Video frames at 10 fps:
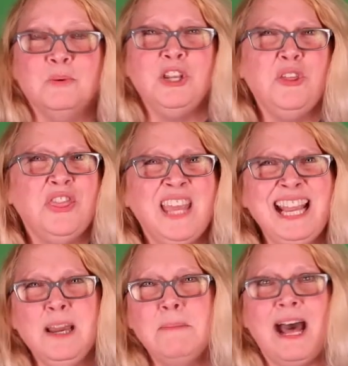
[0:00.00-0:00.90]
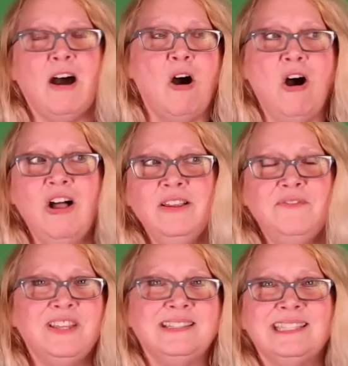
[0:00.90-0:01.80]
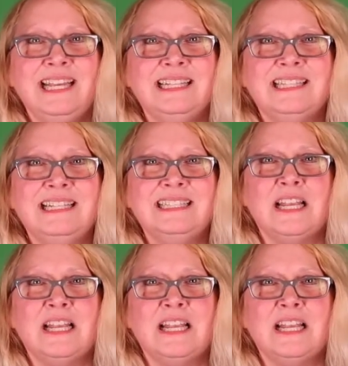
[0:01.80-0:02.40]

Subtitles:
when you think about all of the seasons